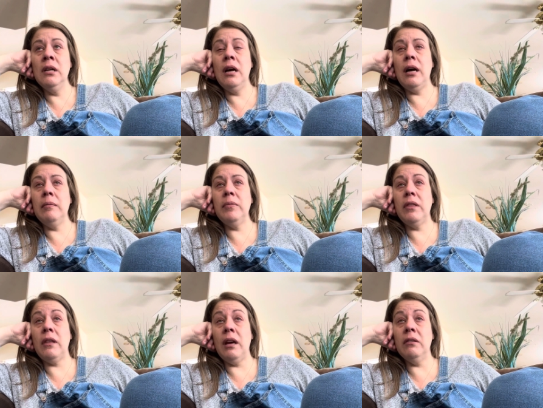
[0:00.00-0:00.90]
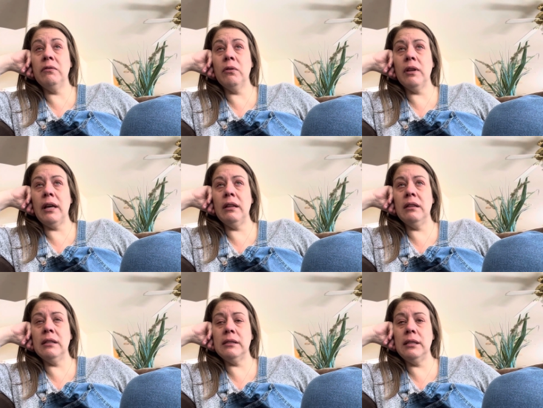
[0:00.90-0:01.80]
I'm thankful that
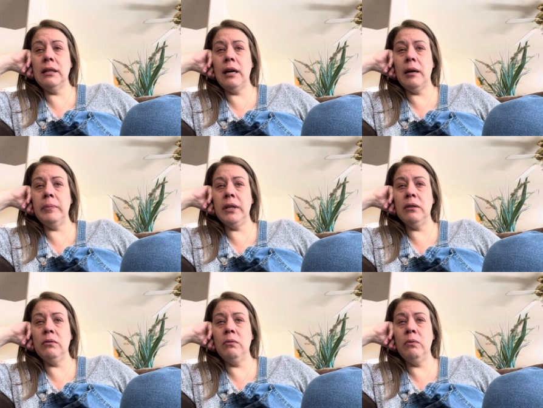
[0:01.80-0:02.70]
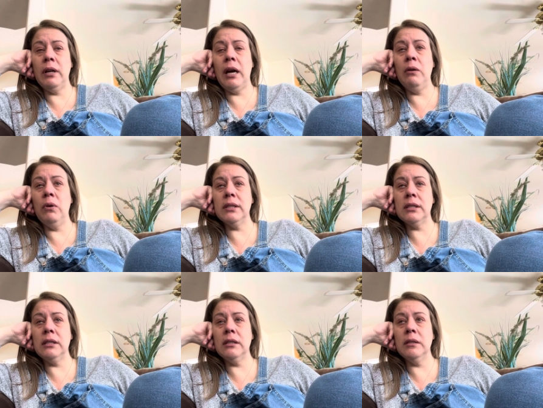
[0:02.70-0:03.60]
this did happen when I
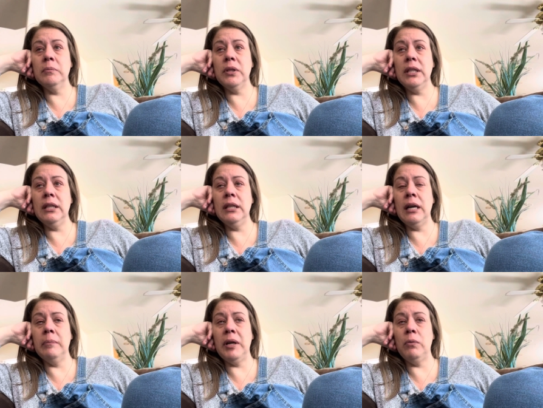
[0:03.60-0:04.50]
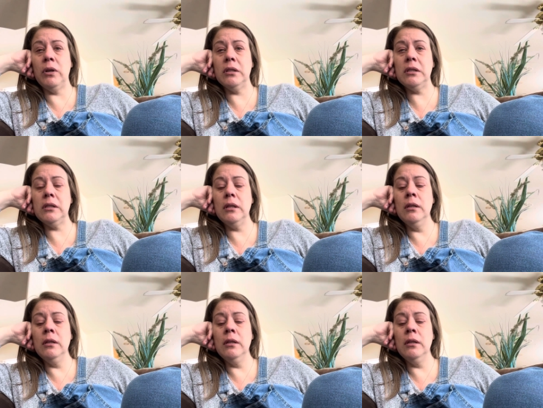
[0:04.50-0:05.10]
wasn't completely at my worst.